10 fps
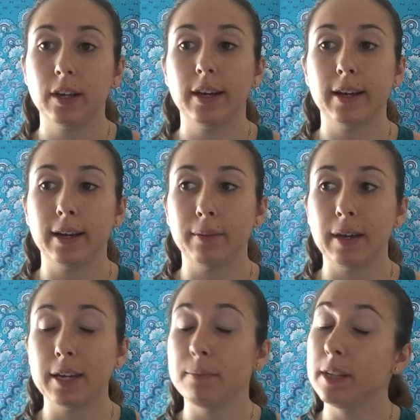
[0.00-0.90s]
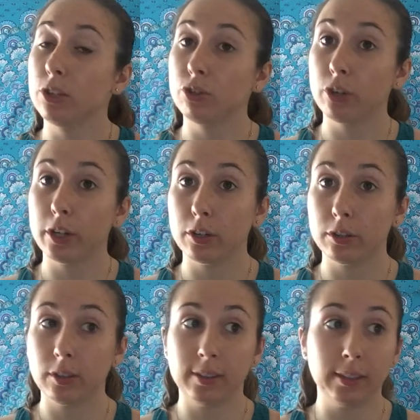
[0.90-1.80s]

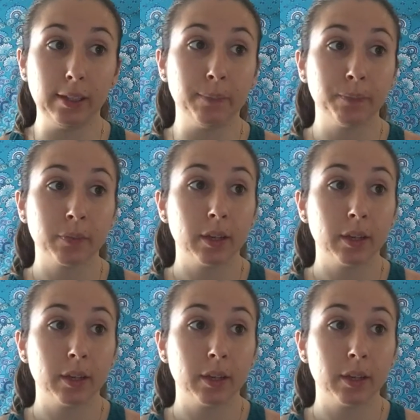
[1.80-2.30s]
administrators to see